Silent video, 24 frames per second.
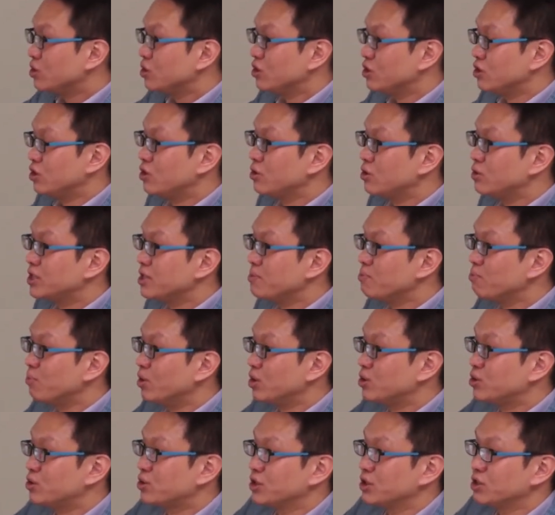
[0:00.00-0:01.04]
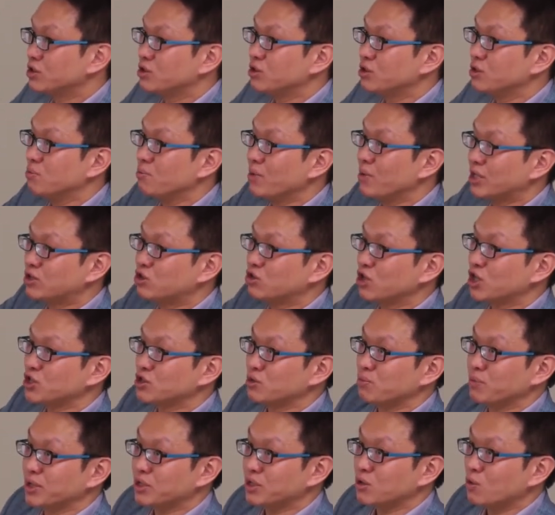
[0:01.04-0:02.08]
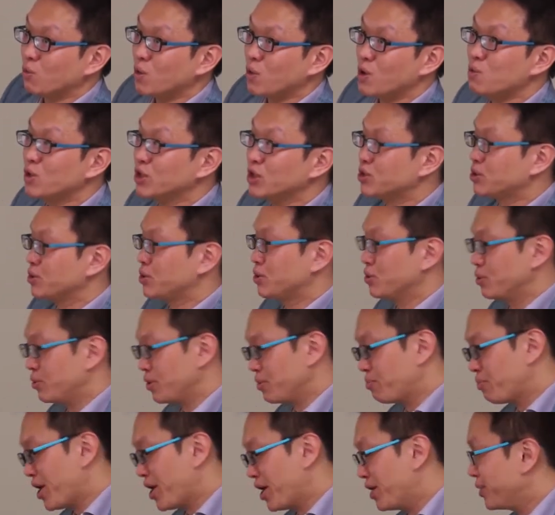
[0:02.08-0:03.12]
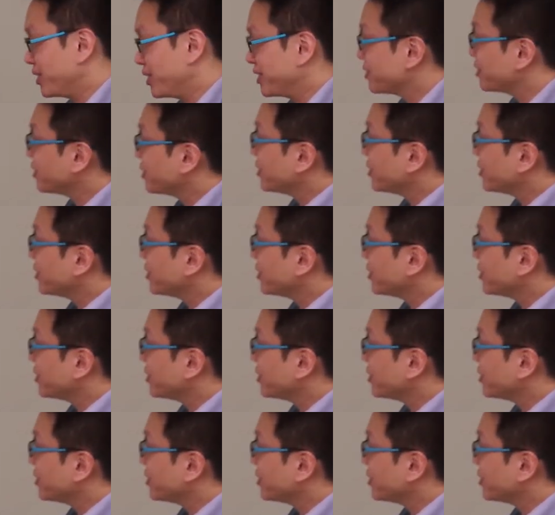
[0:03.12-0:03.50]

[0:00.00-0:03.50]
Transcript: using machine to make judgment when we should do repairing.